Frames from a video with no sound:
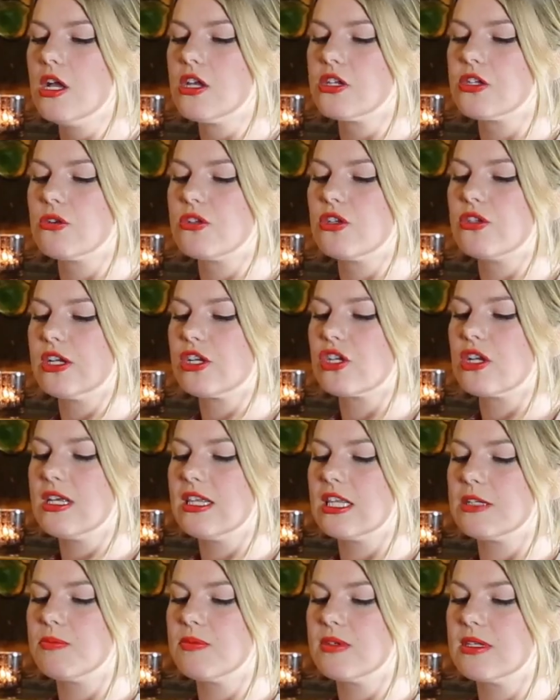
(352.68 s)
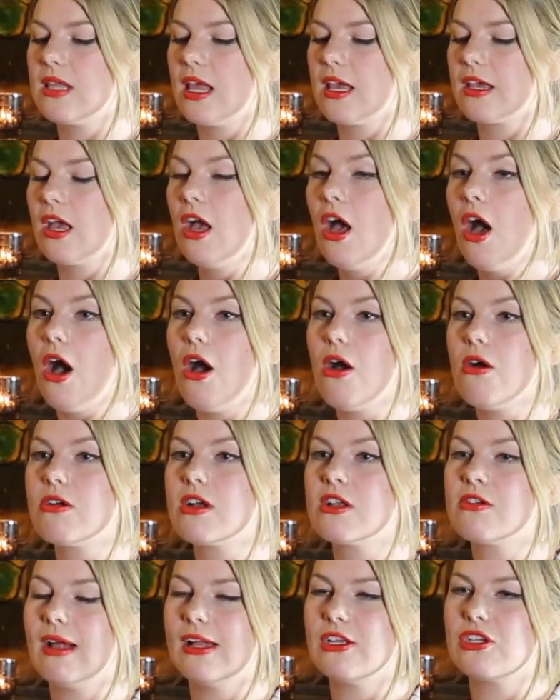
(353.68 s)
Mm-hmm. So traditionally this was like, oh,
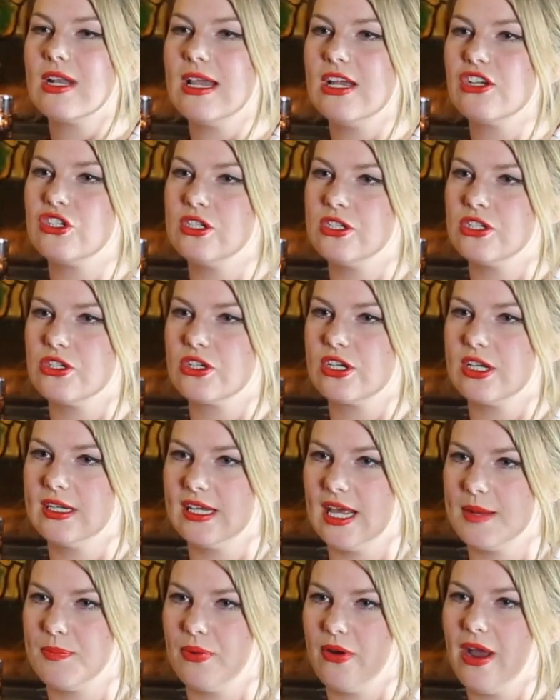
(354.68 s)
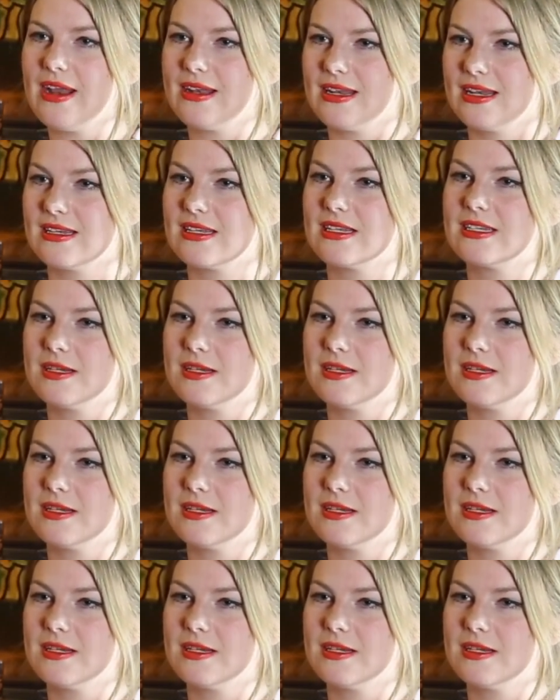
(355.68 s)
congratulations, you're going to get pregnant